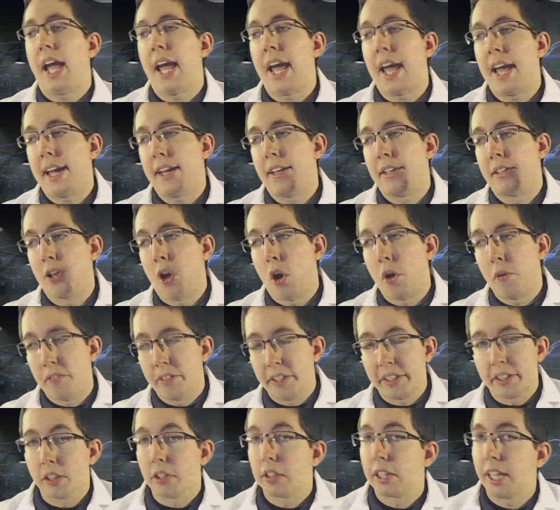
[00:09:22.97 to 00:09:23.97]
and
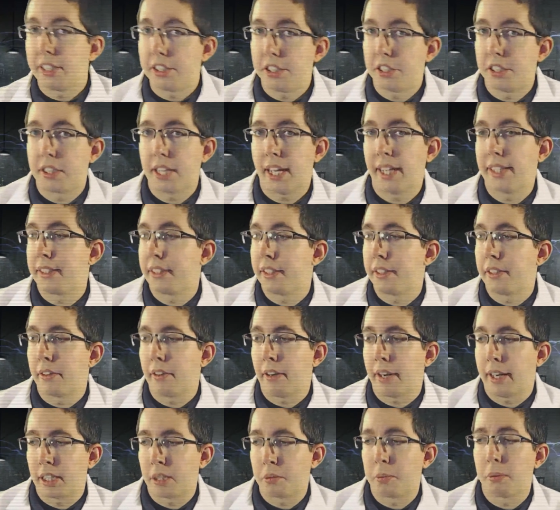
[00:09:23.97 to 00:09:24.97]
hopefully the legend ties into
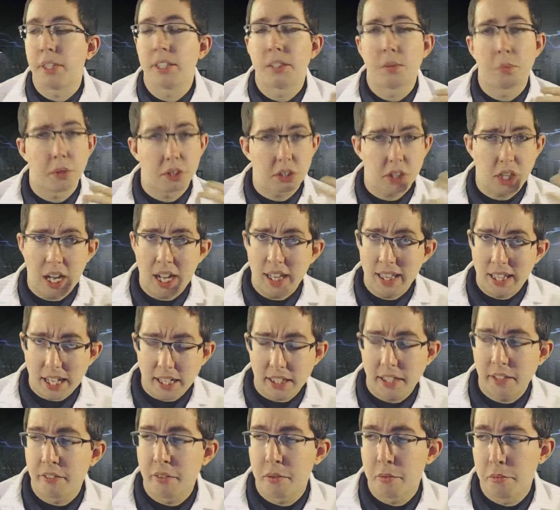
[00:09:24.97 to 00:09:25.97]
their expertise, which a
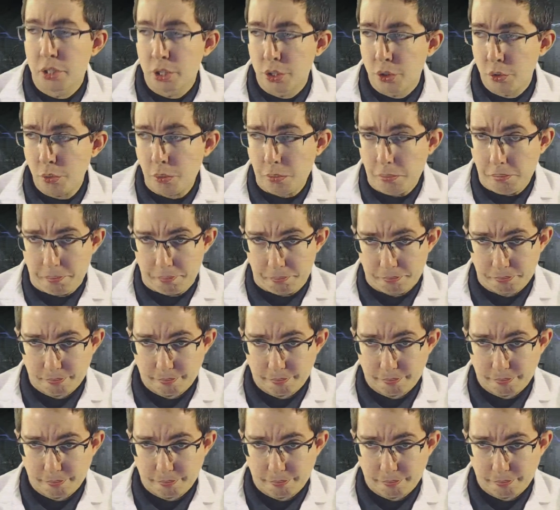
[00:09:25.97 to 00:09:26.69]
lot of them do.